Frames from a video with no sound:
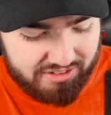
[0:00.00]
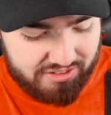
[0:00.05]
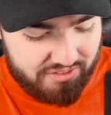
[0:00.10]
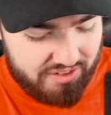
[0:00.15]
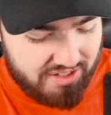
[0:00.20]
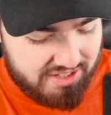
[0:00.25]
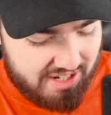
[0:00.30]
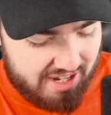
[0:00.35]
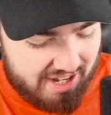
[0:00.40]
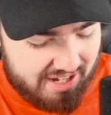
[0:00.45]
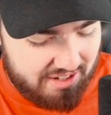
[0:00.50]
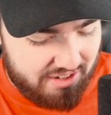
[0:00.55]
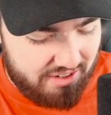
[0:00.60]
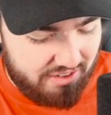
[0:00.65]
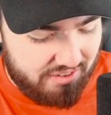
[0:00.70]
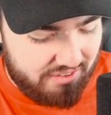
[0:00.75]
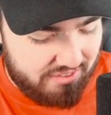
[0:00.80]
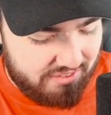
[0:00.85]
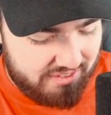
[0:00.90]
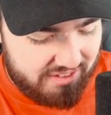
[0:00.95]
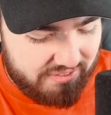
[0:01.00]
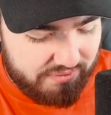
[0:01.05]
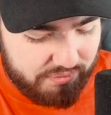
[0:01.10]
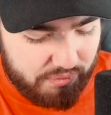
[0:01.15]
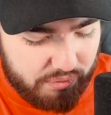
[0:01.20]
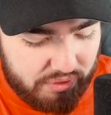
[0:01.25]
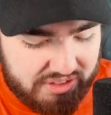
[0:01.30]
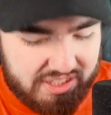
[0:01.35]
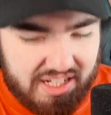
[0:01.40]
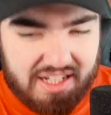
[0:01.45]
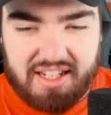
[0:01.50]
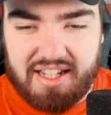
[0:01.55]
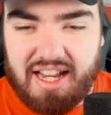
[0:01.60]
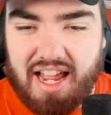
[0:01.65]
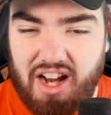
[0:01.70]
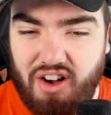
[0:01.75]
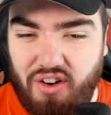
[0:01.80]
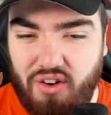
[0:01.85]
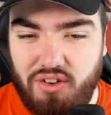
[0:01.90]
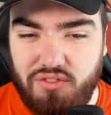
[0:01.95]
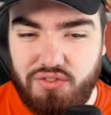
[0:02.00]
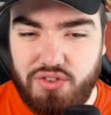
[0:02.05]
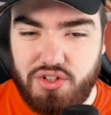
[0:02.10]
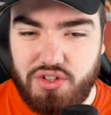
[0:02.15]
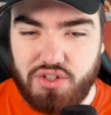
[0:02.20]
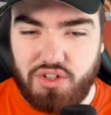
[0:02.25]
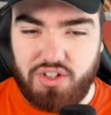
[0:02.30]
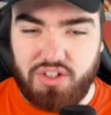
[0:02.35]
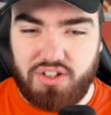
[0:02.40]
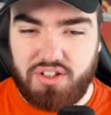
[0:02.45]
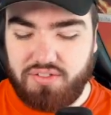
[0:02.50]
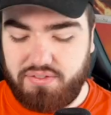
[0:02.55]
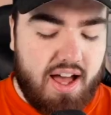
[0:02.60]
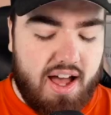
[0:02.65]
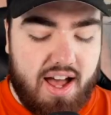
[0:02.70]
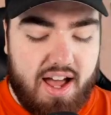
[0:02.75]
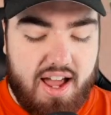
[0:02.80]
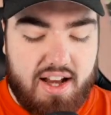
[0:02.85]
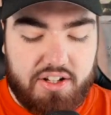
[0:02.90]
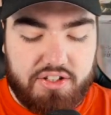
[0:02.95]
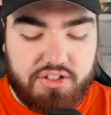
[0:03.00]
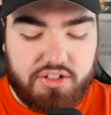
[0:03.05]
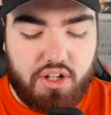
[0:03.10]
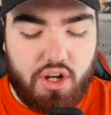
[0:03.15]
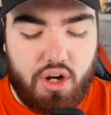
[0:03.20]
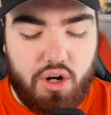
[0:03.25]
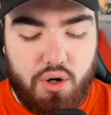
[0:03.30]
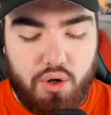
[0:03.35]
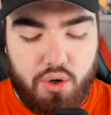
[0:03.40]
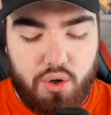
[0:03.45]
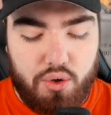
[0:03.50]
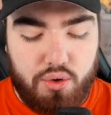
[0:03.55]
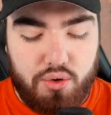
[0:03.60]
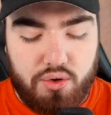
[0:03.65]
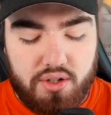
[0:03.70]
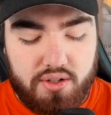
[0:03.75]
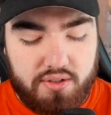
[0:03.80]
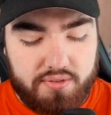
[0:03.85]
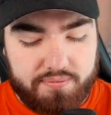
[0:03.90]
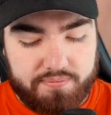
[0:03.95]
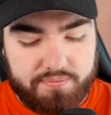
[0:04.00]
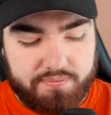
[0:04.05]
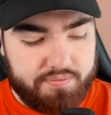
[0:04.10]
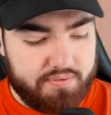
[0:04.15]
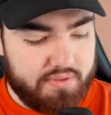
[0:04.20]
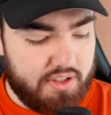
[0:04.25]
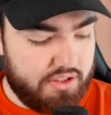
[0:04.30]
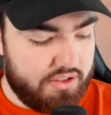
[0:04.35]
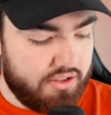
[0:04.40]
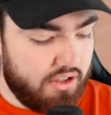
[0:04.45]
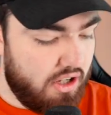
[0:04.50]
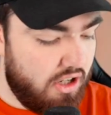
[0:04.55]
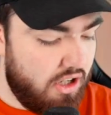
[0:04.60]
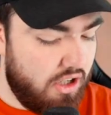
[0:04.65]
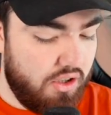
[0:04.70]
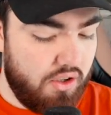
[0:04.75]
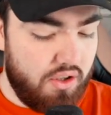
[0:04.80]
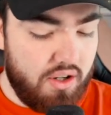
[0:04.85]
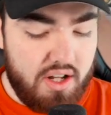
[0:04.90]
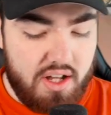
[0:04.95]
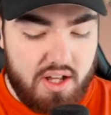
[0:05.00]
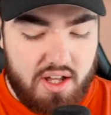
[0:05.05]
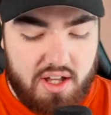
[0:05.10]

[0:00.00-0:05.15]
Where's it at, though? We'll take an Aggron for sure. All right, let's go. Let's go.